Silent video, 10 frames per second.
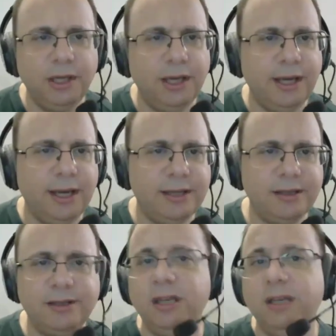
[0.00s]
has a
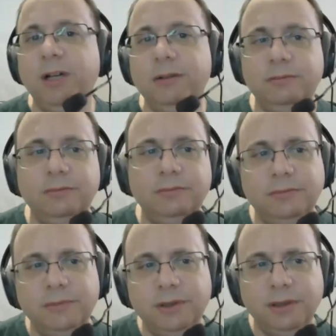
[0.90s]
schema
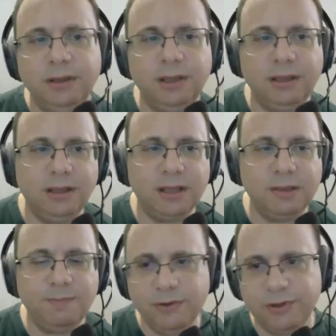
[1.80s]
that it
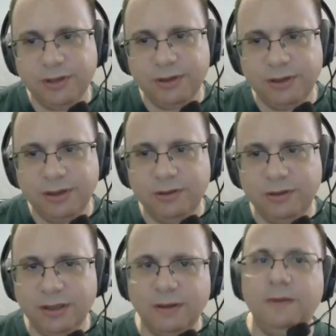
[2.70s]
exposes that you
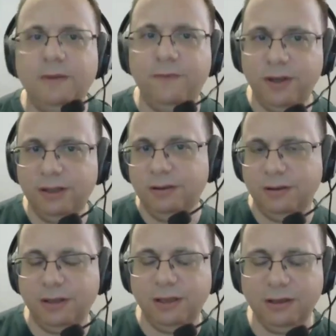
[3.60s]
can feed
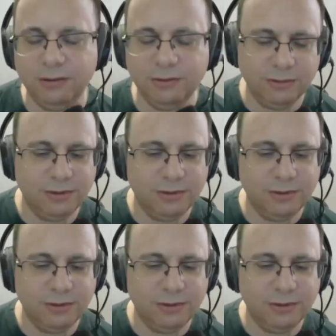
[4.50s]
into